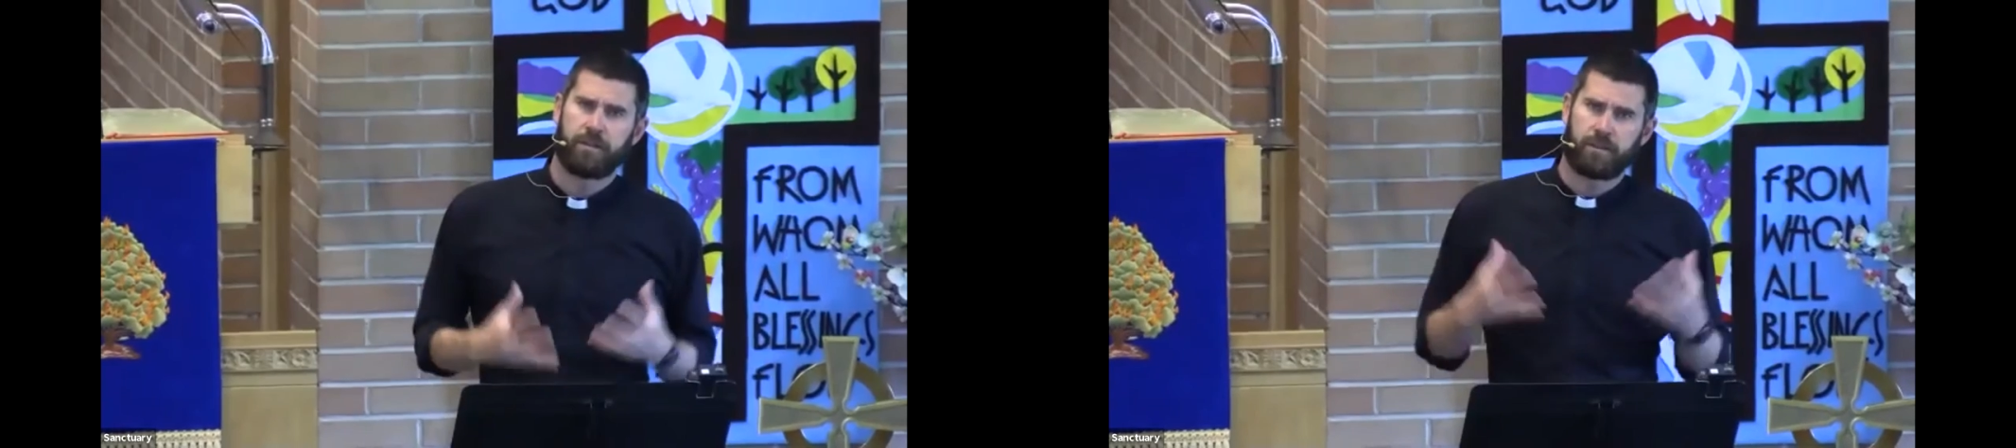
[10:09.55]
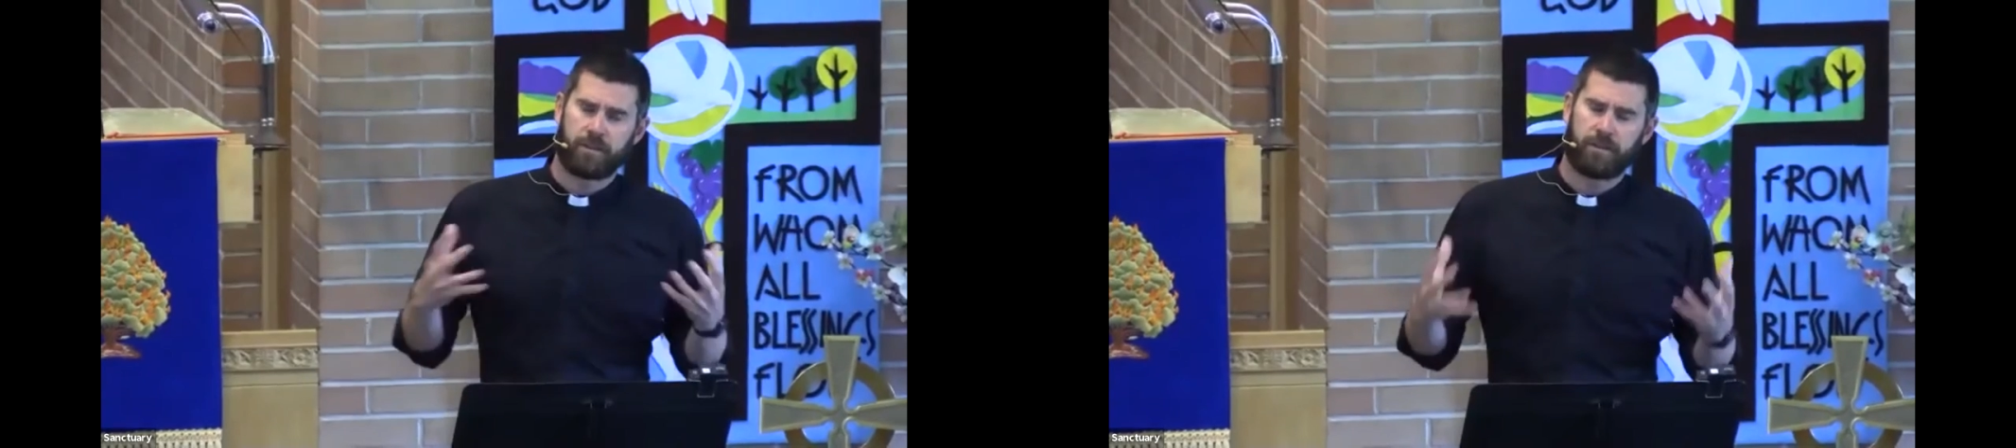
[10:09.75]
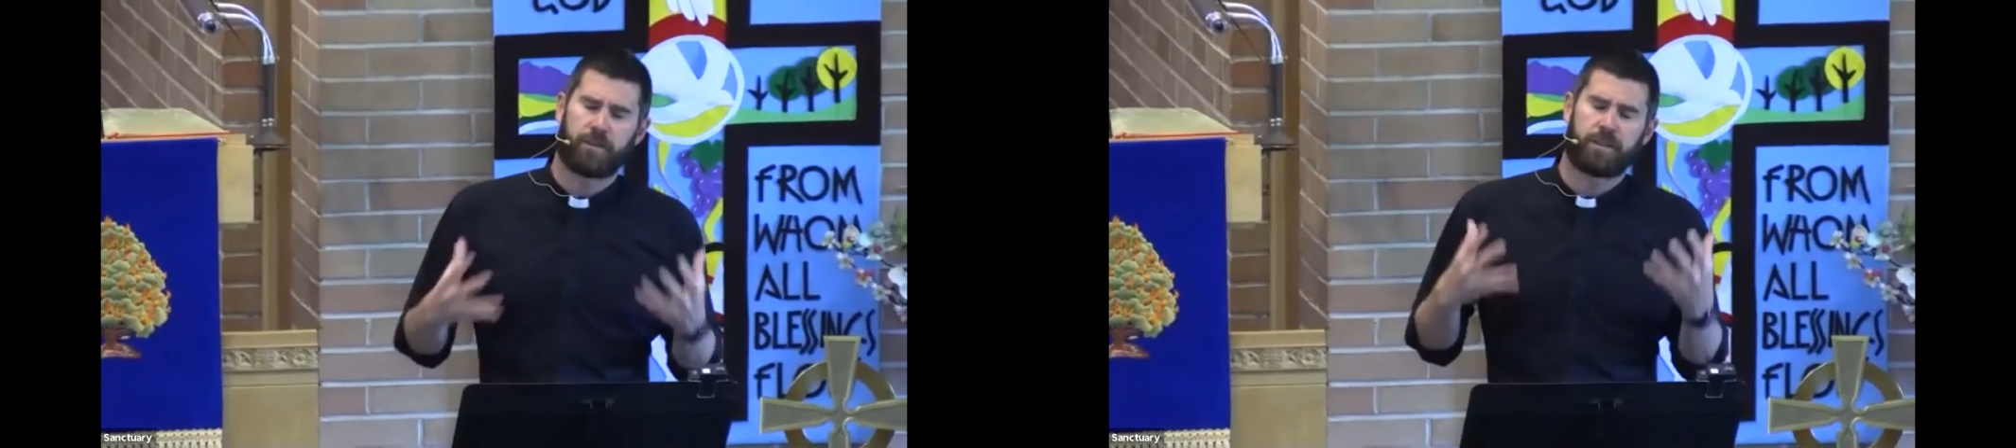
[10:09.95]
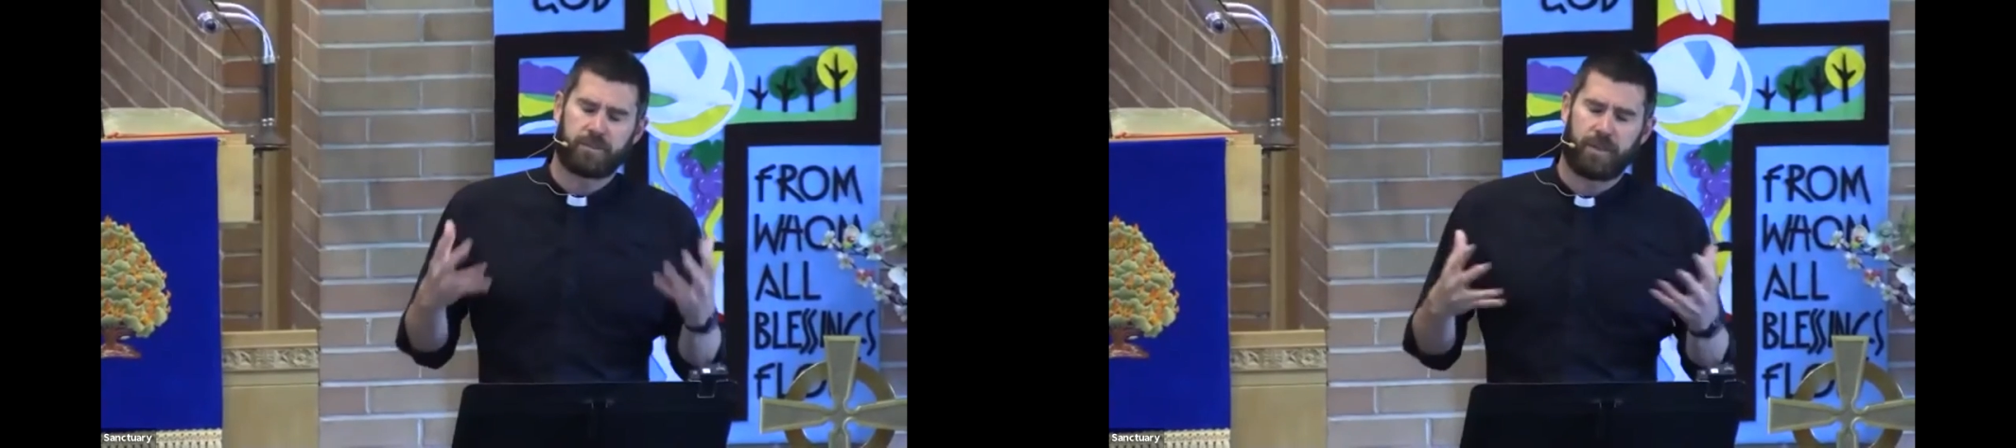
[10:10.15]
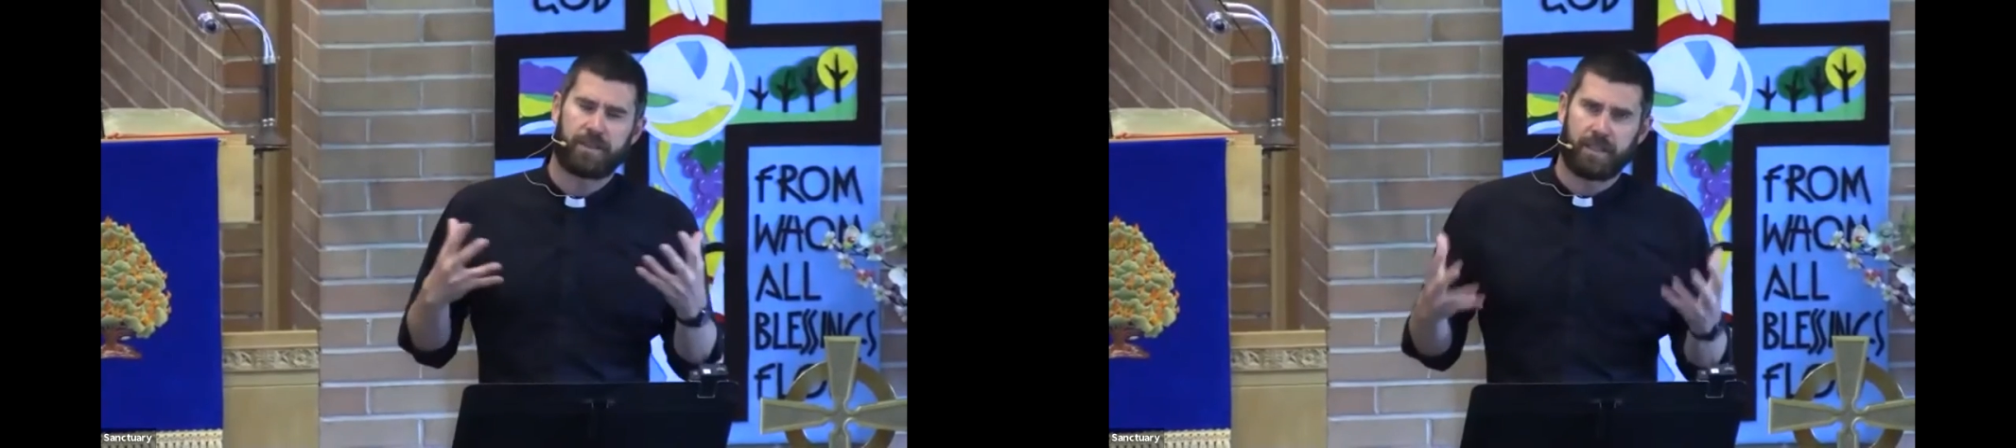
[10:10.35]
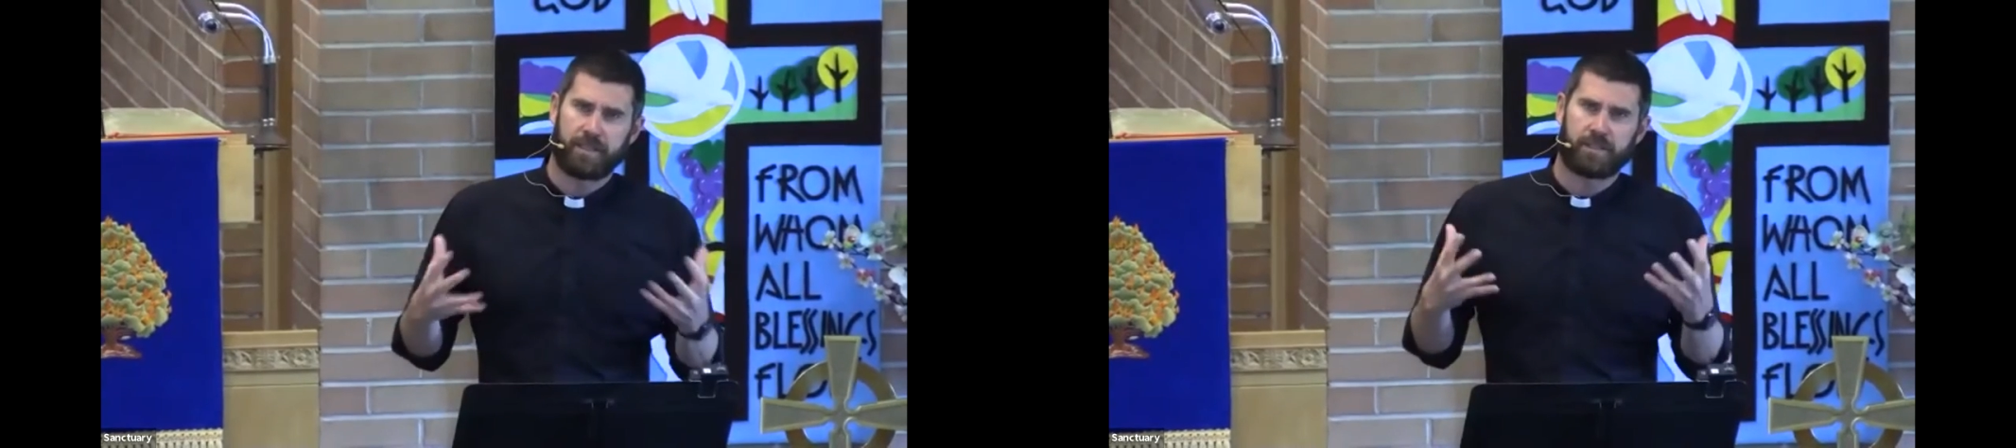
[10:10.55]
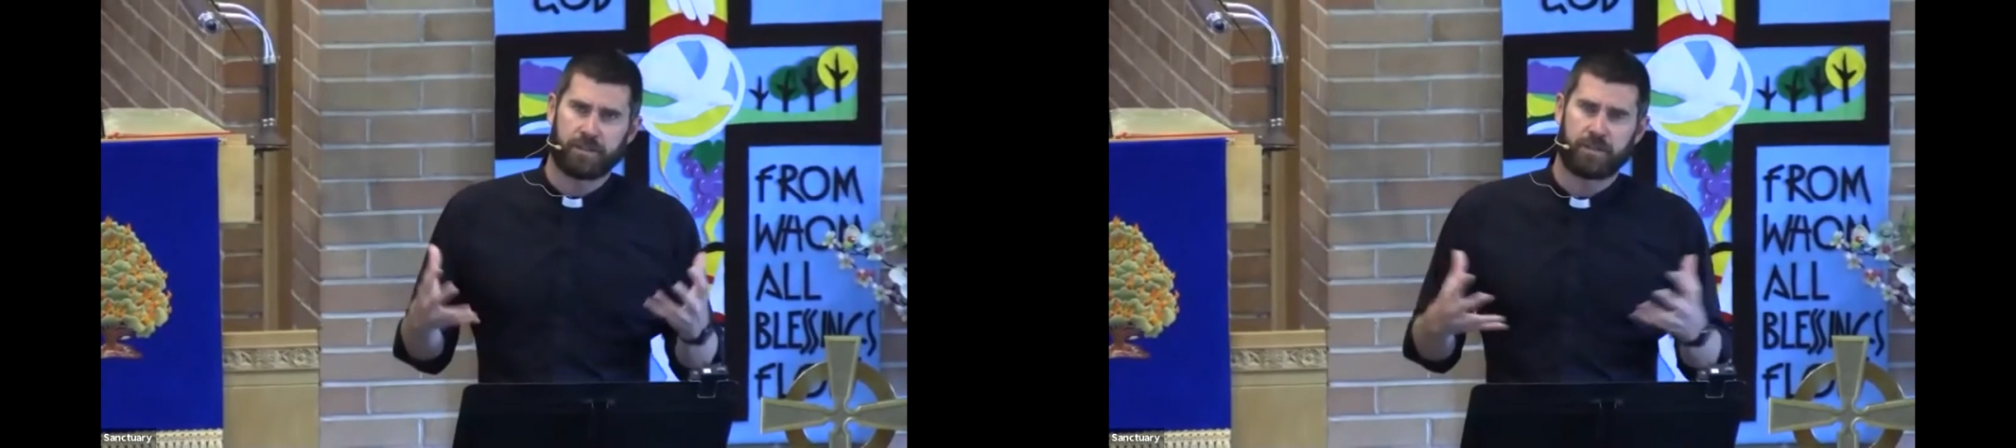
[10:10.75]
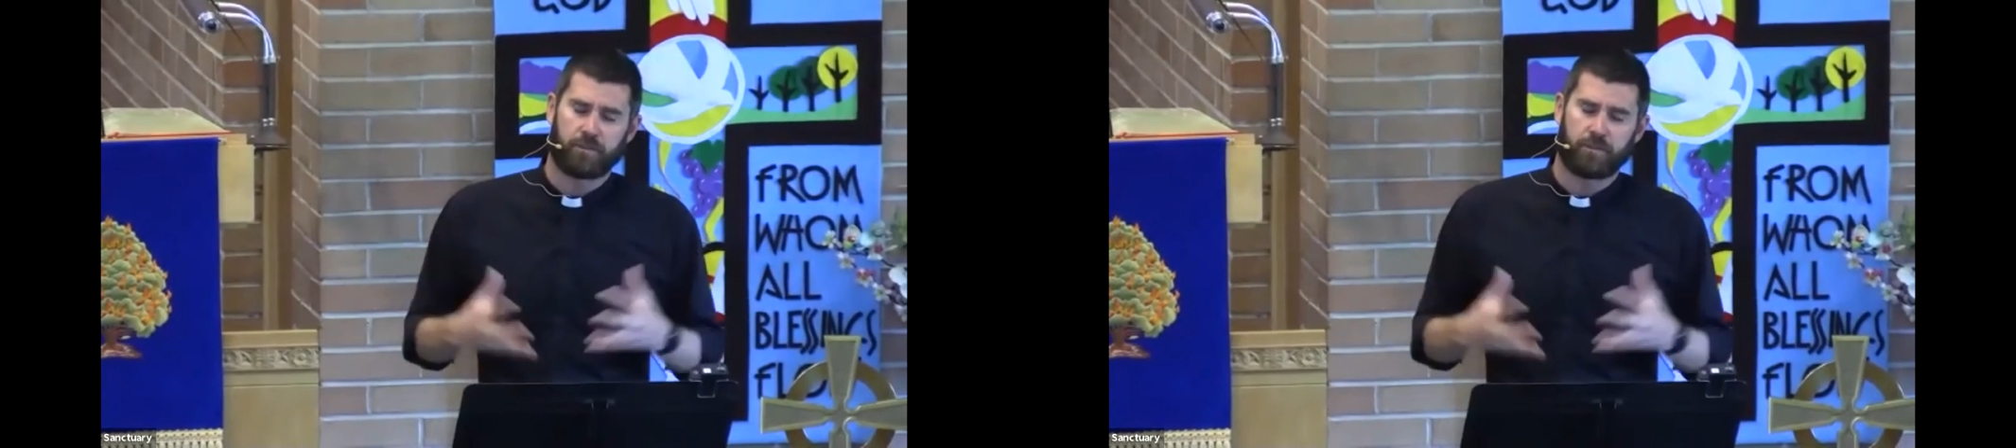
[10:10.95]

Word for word: their, their expectations